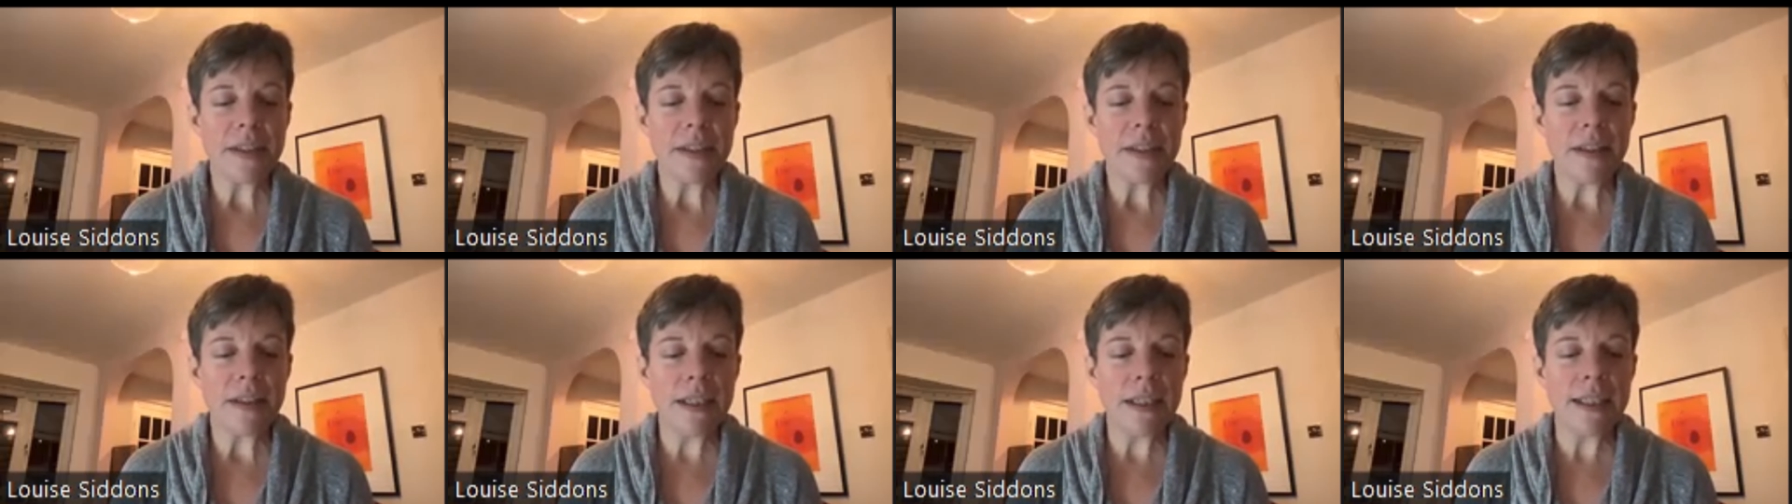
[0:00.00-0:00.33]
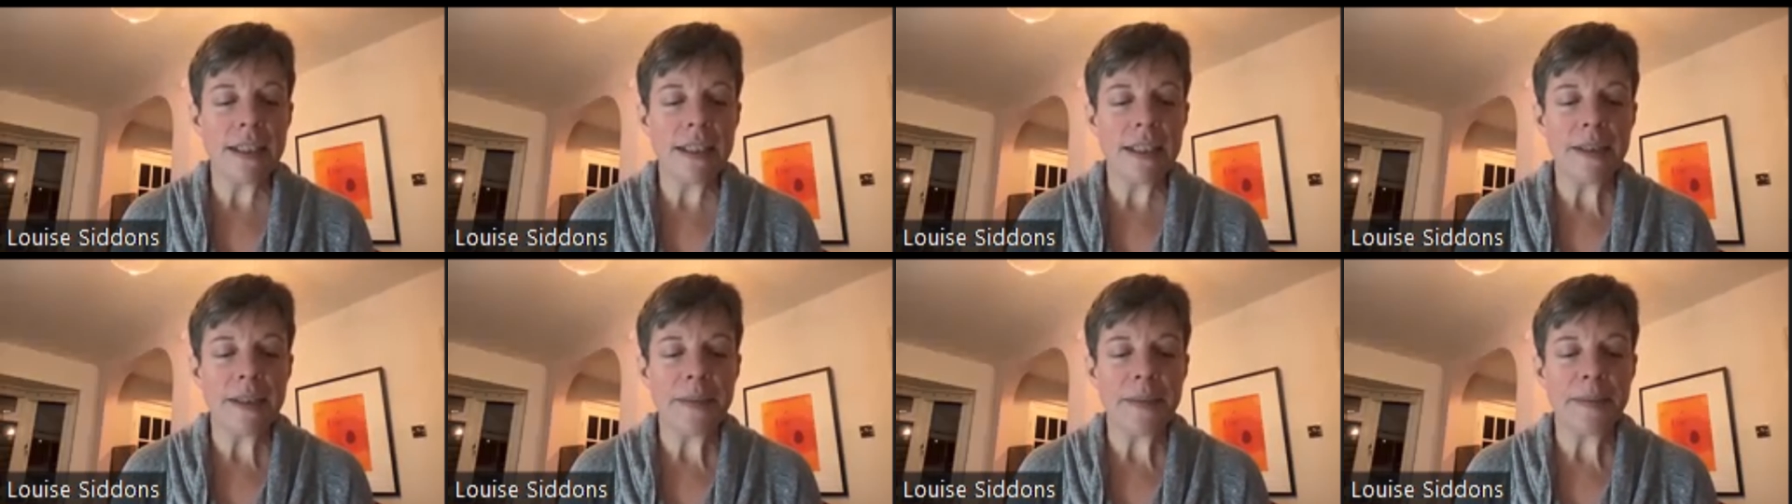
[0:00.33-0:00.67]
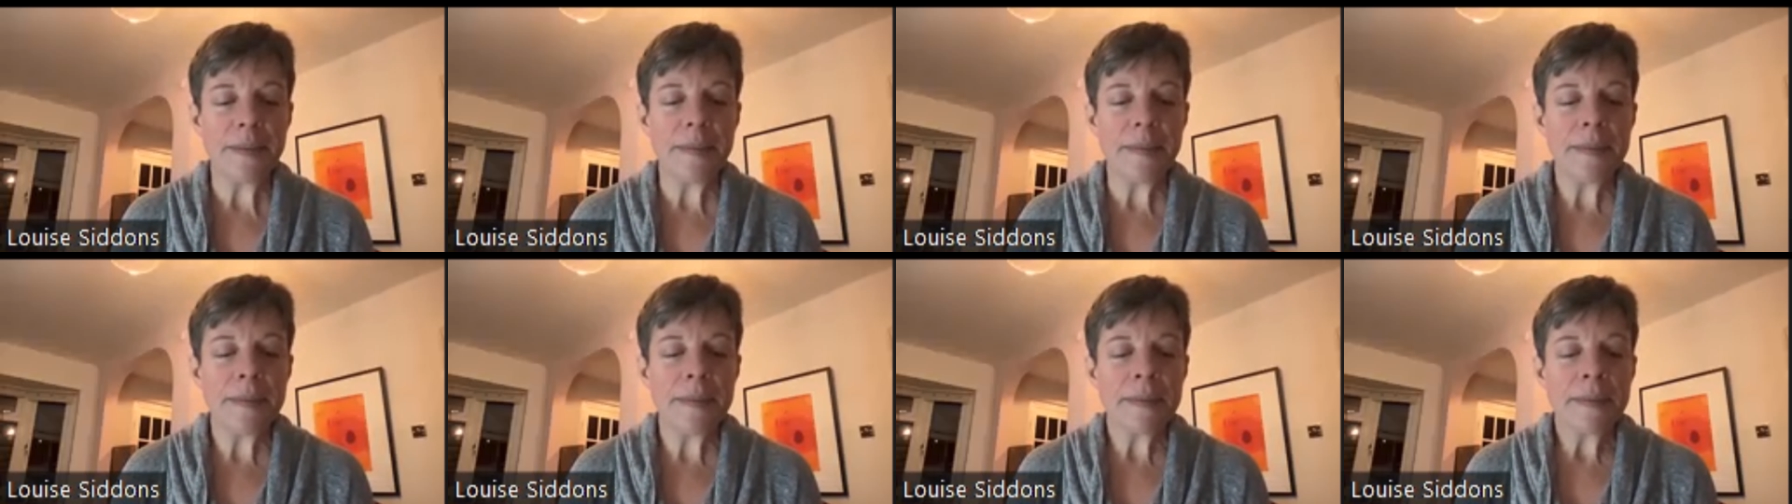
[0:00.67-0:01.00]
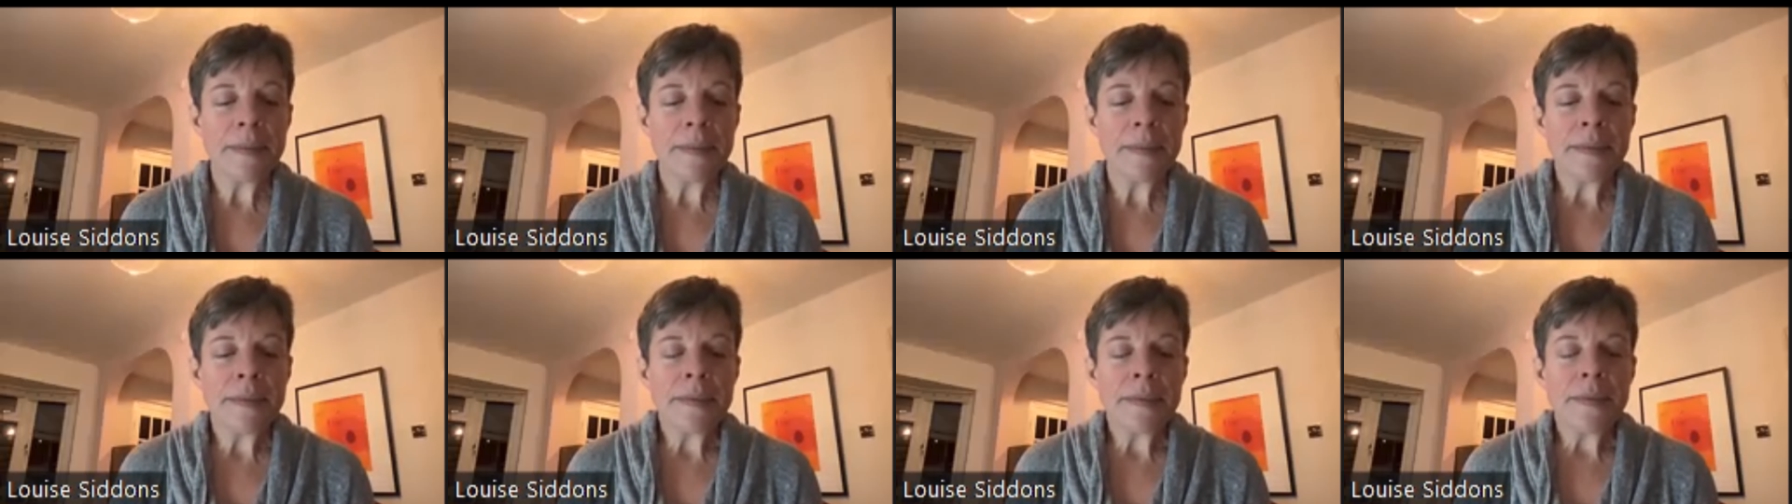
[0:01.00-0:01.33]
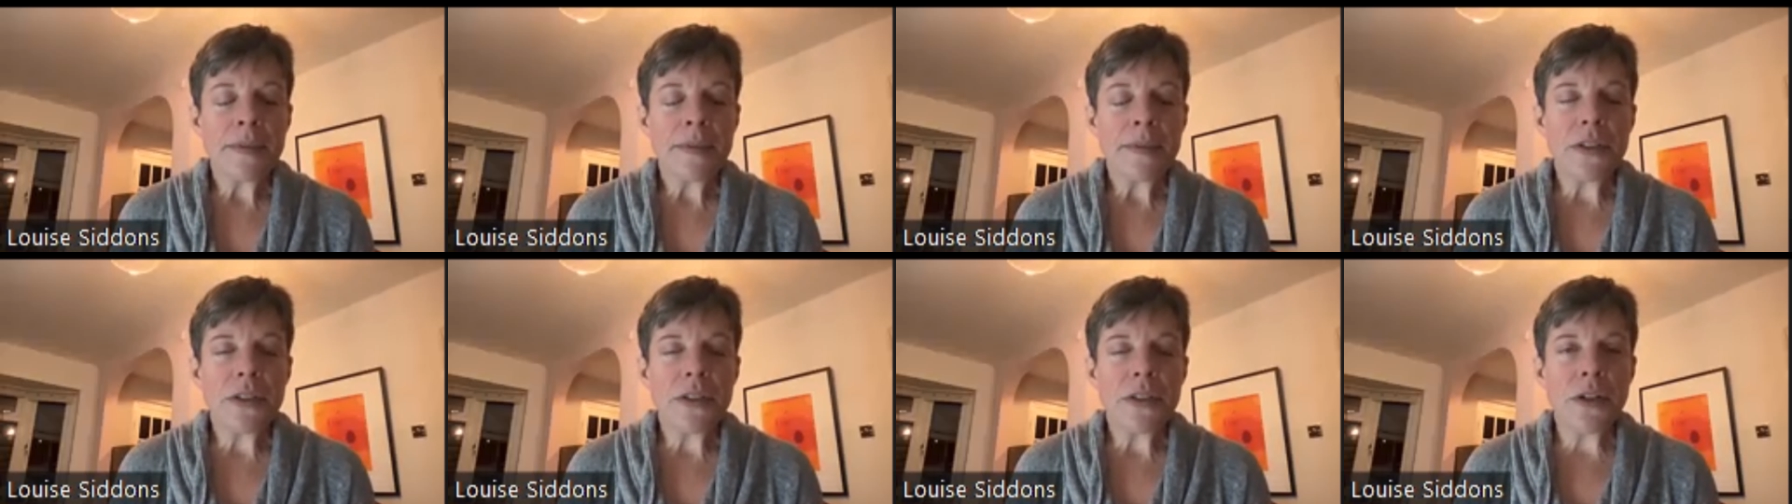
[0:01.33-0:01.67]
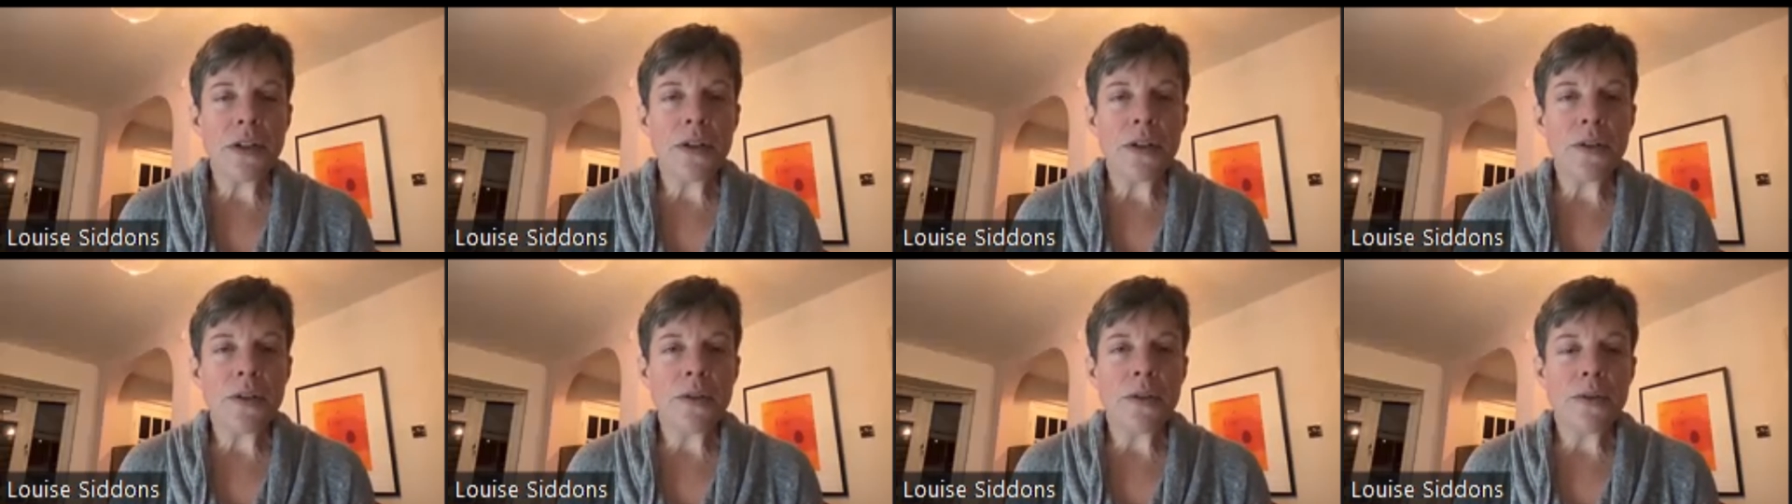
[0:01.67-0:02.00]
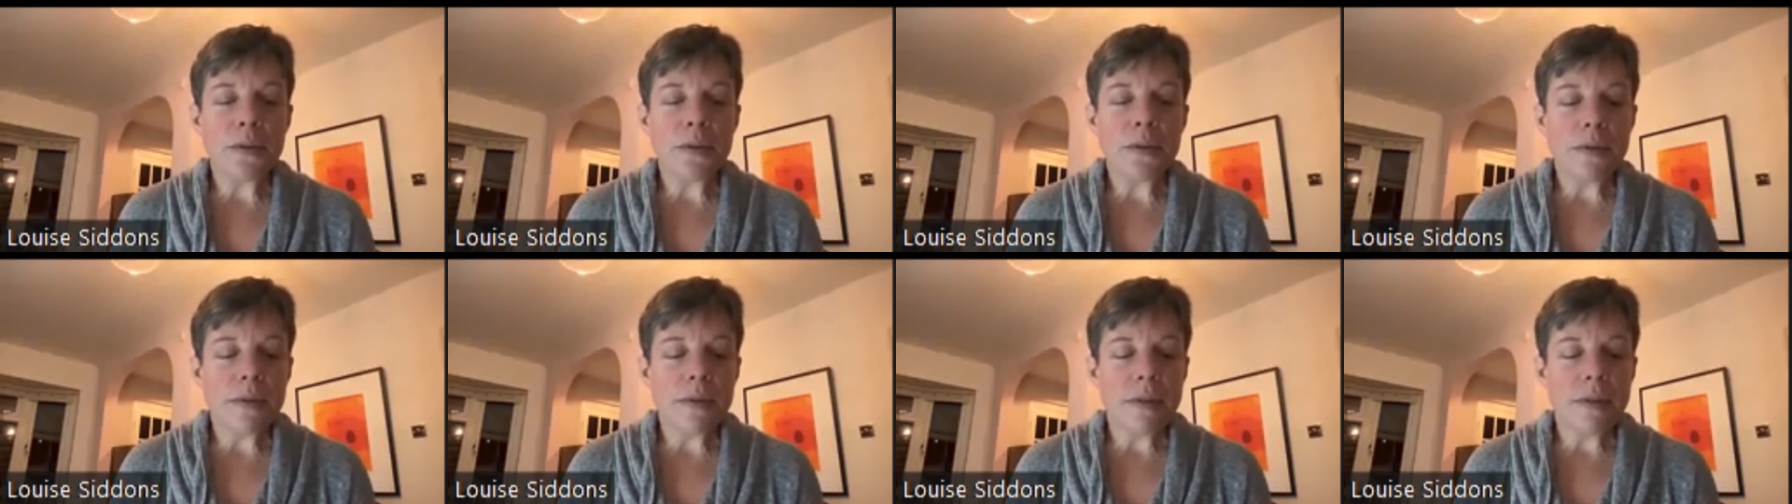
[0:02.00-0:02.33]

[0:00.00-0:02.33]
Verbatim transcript: um so